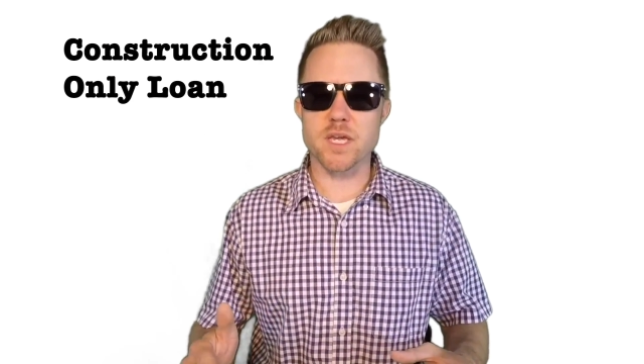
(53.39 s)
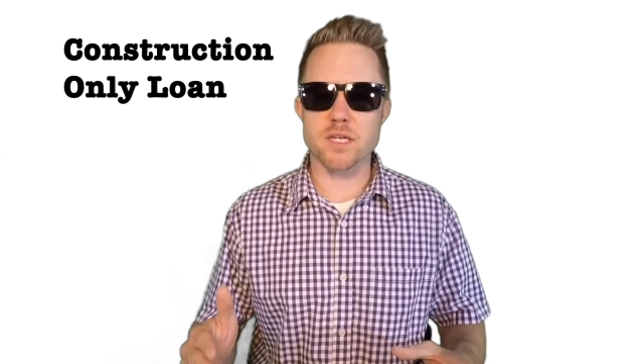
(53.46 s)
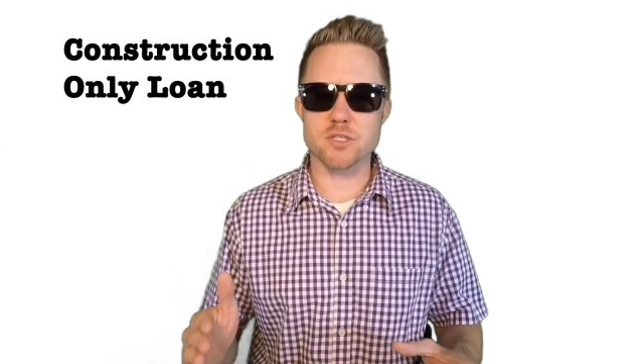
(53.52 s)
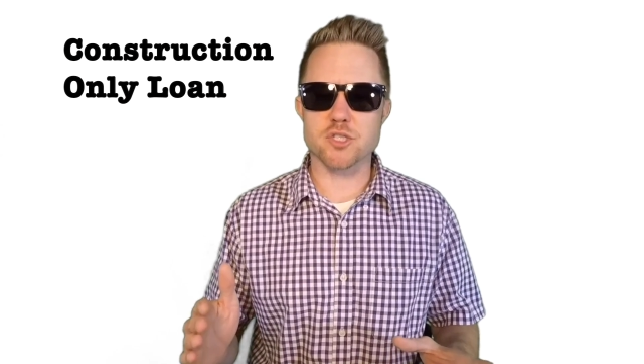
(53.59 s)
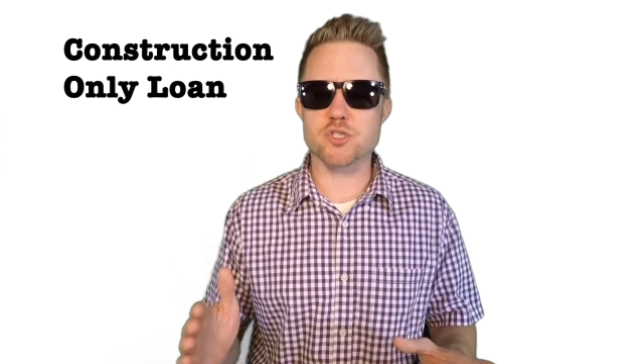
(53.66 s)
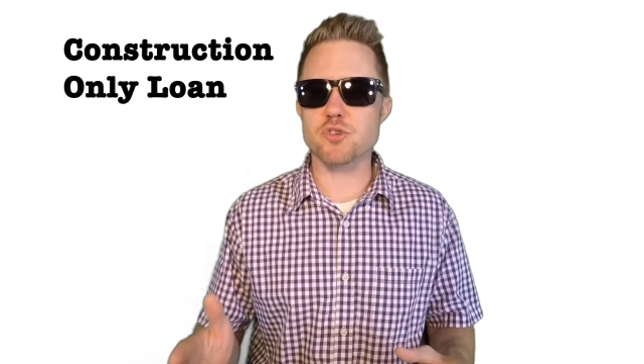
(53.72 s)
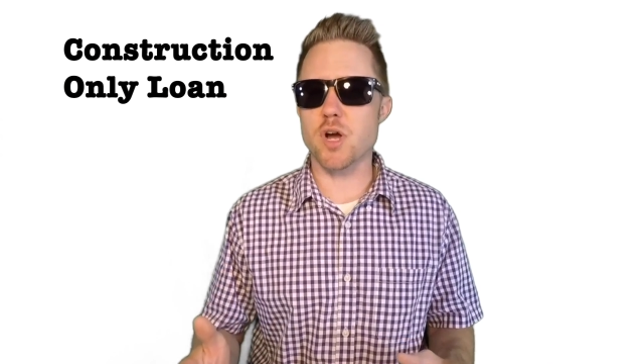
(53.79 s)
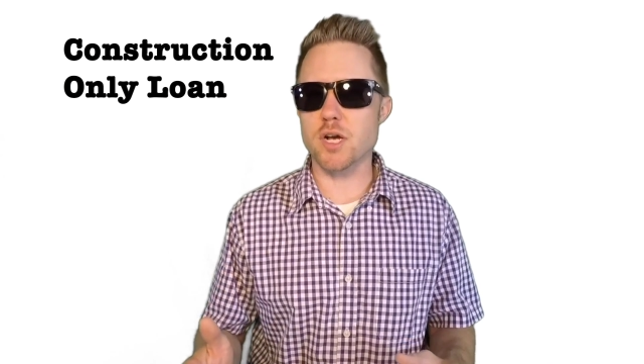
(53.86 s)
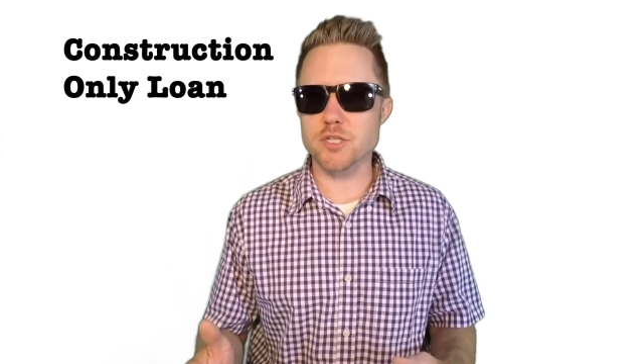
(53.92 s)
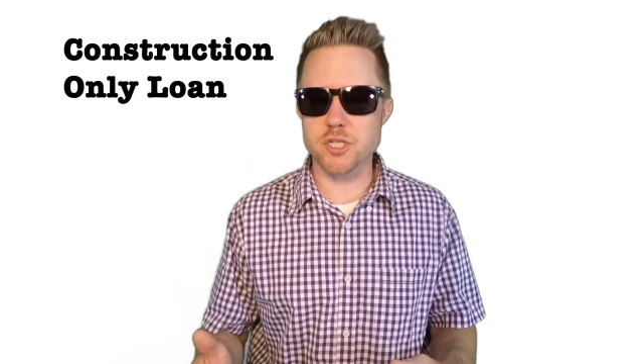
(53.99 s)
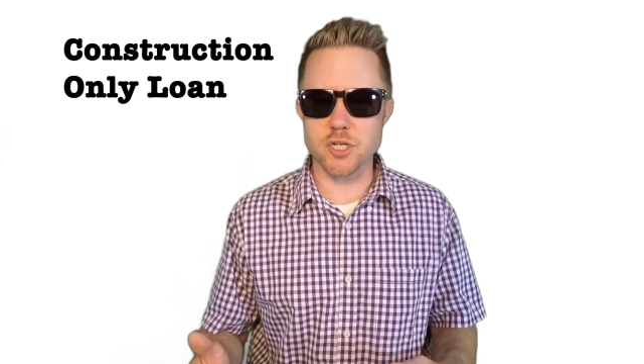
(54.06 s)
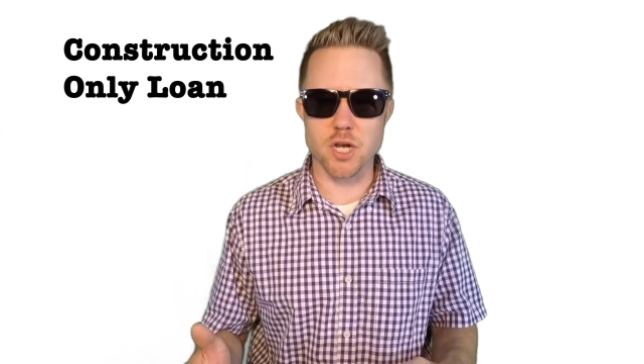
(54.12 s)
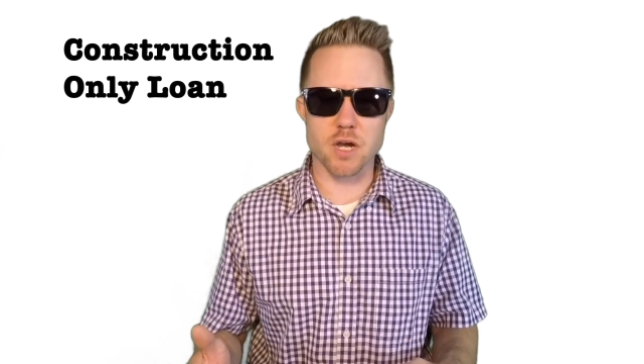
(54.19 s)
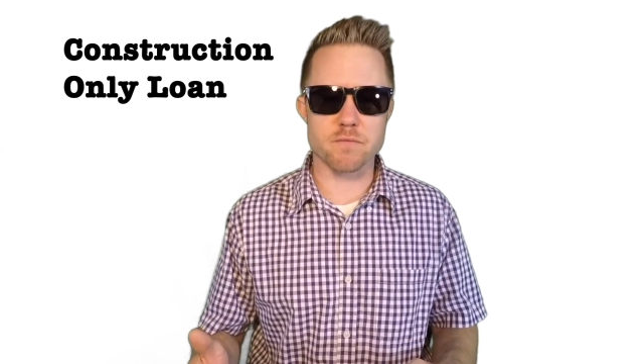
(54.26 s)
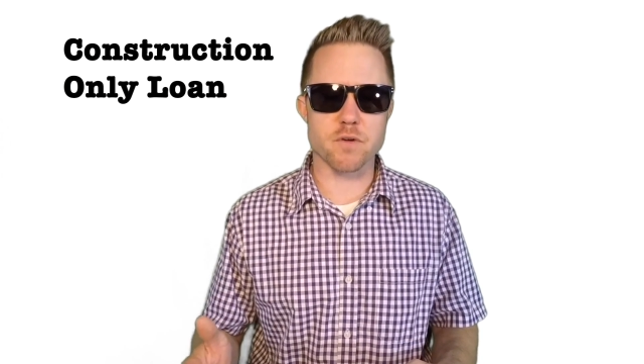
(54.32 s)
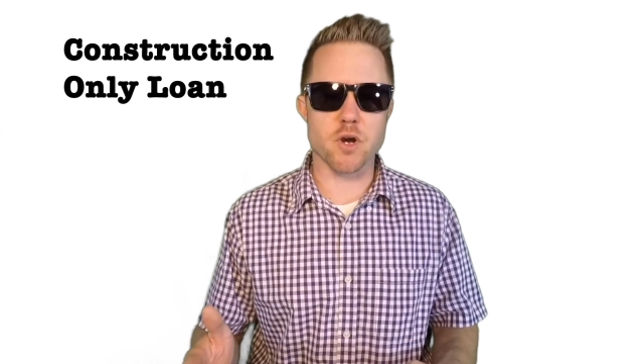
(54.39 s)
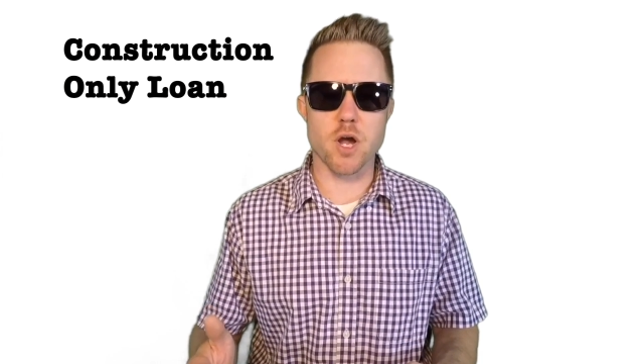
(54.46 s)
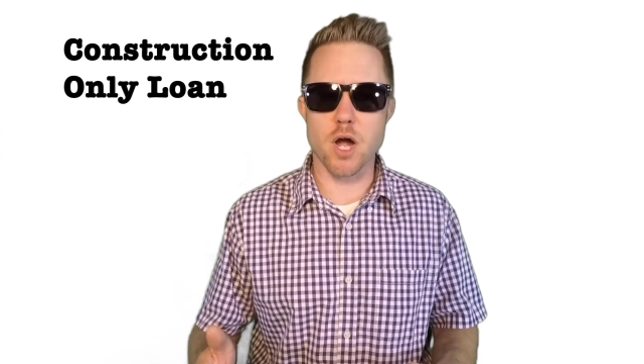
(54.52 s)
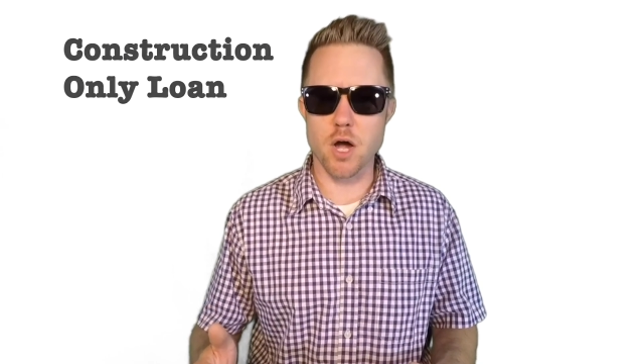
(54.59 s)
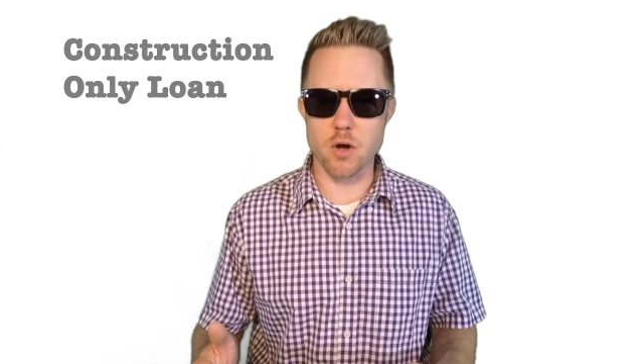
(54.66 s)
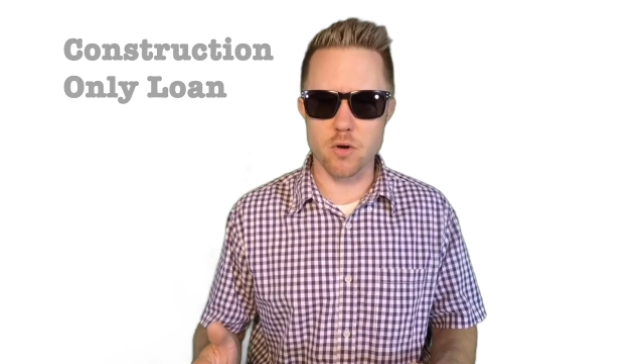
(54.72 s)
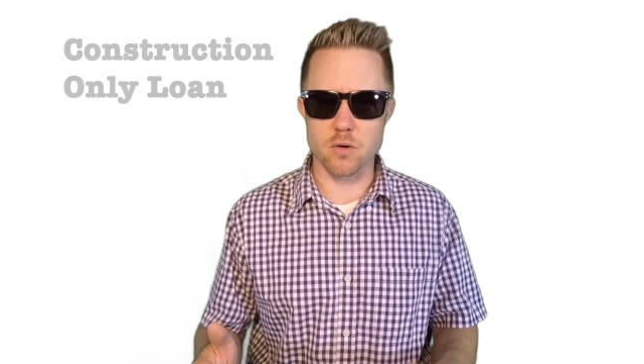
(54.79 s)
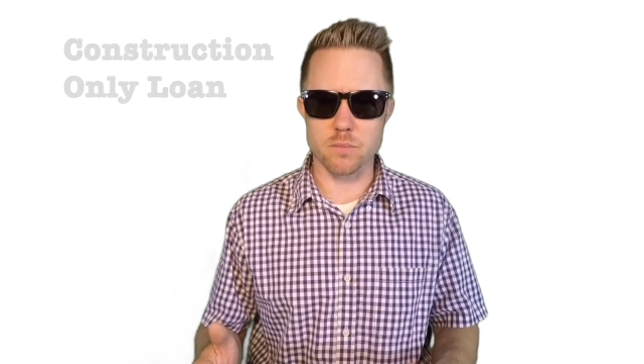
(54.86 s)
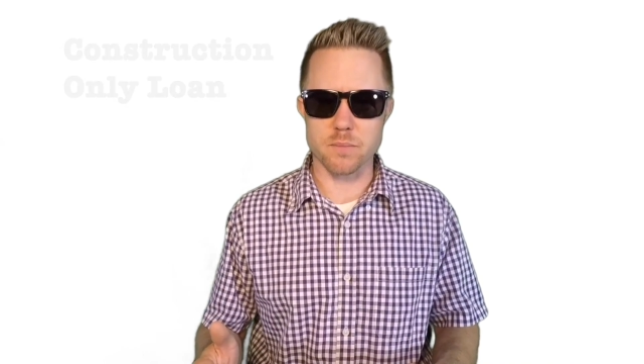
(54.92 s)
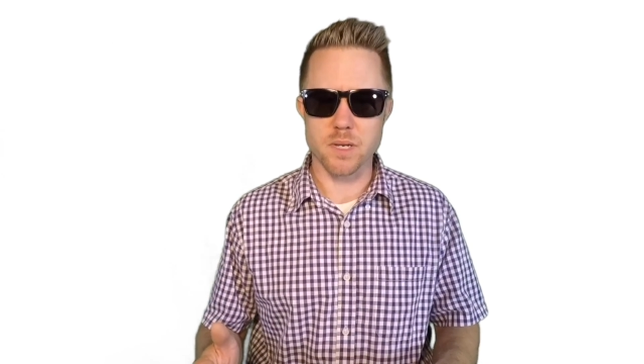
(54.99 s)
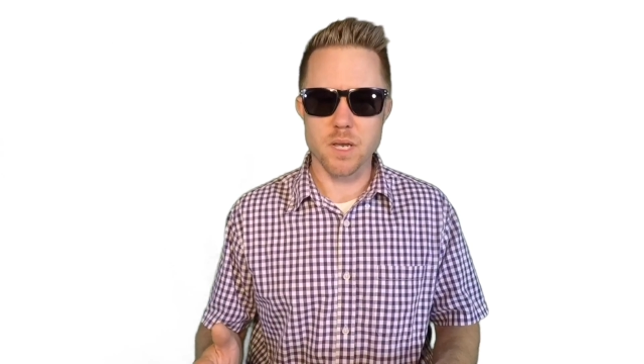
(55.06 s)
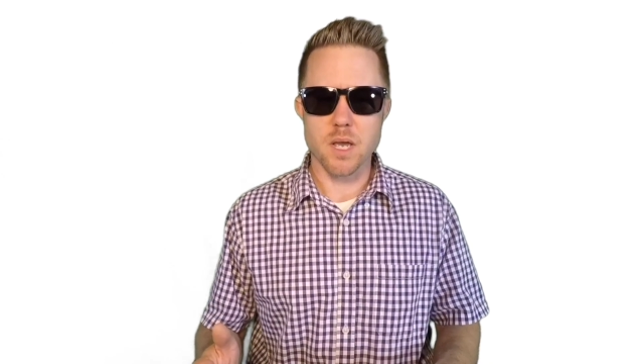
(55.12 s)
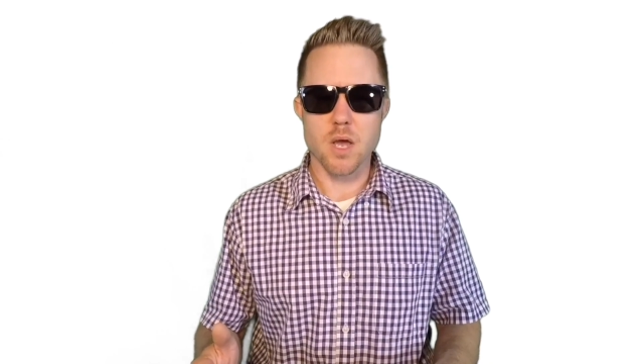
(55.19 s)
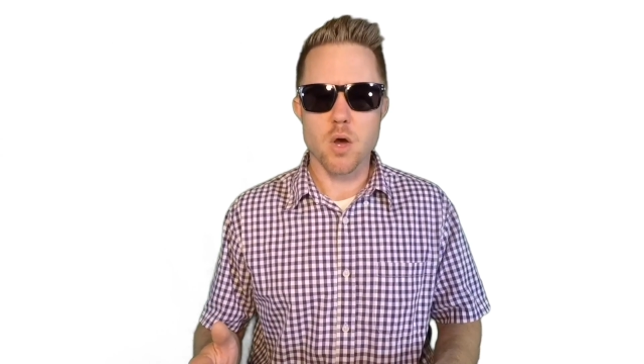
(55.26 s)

construction of your home.